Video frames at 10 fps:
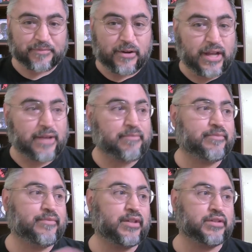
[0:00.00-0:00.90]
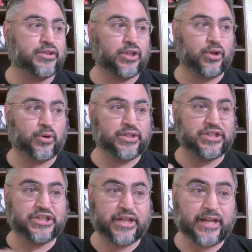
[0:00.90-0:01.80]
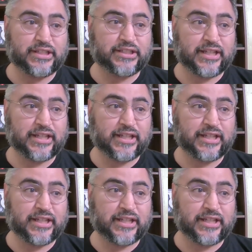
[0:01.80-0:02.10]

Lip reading: Okay, so Jace,